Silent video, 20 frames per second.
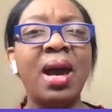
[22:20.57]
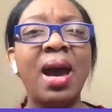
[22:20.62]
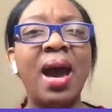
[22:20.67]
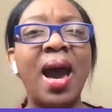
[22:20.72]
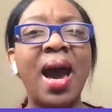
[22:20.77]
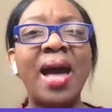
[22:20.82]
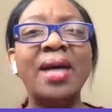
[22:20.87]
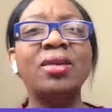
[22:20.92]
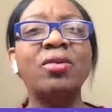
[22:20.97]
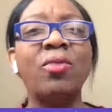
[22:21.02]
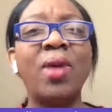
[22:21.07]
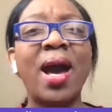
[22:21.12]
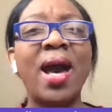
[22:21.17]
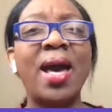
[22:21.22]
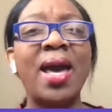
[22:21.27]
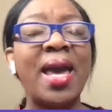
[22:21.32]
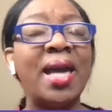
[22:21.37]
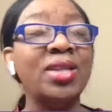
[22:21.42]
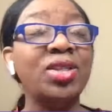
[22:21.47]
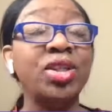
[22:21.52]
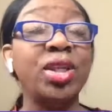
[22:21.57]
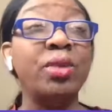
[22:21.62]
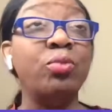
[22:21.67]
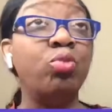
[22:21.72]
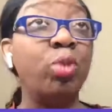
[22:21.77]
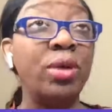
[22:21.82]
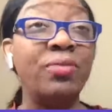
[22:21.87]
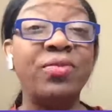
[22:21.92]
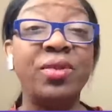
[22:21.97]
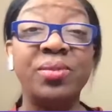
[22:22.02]
How do I actually
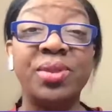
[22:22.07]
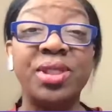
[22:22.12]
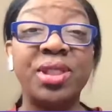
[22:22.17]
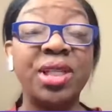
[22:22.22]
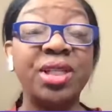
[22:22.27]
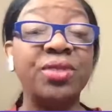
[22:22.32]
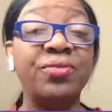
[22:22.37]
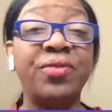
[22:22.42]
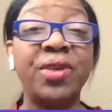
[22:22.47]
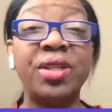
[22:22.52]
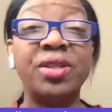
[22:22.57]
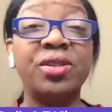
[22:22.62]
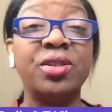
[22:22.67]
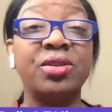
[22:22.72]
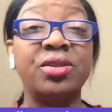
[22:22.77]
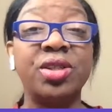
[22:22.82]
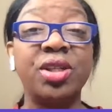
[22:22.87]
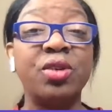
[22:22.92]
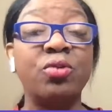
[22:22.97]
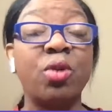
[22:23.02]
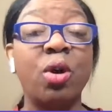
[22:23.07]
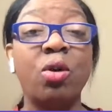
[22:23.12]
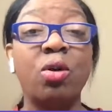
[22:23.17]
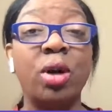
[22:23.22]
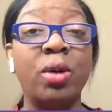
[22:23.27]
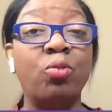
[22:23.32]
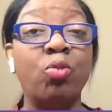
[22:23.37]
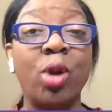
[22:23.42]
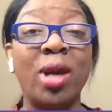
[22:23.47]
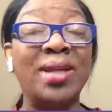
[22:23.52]
went from 6 figures to
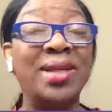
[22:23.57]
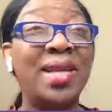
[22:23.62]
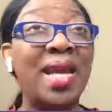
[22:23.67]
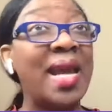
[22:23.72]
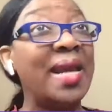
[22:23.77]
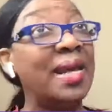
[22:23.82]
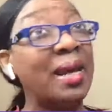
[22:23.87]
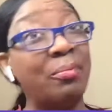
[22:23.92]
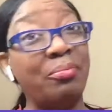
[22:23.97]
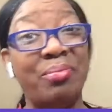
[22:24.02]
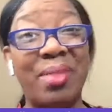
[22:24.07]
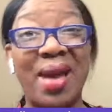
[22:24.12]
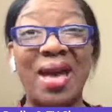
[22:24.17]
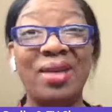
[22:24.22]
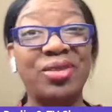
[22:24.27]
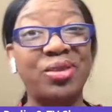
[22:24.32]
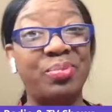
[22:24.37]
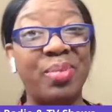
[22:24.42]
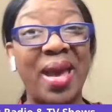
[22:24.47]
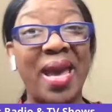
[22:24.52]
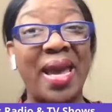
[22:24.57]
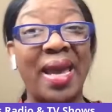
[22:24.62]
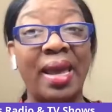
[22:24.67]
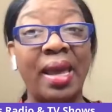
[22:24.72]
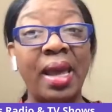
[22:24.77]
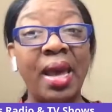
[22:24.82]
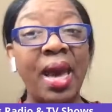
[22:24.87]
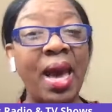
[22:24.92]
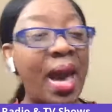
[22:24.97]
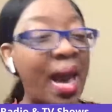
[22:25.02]
0 in one day and bounce back?
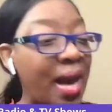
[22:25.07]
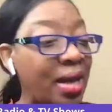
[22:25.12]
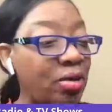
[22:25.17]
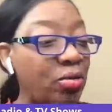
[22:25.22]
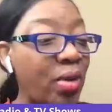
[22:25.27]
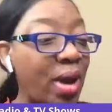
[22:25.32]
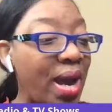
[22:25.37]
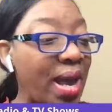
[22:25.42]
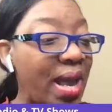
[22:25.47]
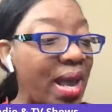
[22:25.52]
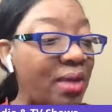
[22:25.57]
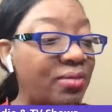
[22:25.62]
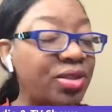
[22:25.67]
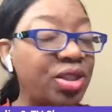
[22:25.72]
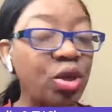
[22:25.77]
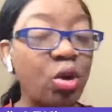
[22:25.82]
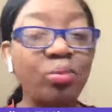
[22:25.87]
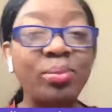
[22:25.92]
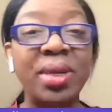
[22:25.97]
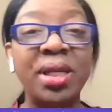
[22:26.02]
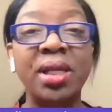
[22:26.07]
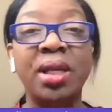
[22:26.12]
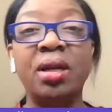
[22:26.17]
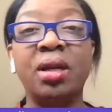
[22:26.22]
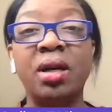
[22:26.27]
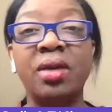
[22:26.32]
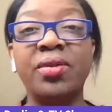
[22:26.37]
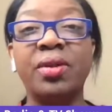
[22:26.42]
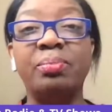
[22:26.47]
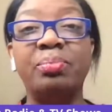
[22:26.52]
How do I have so many
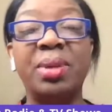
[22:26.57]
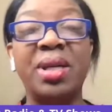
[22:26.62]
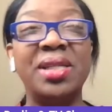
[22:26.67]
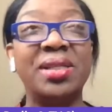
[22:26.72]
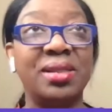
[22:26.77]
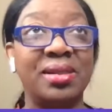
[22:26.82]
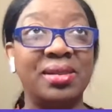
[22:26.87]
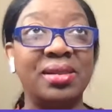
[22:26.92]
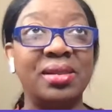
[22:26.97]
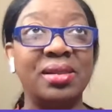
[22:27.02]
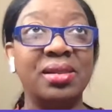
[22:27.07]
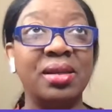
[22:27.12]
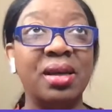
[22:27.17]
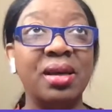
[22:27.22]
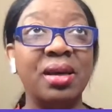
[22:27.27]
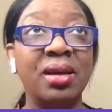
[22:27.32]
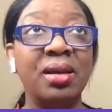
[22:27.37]
other businesses?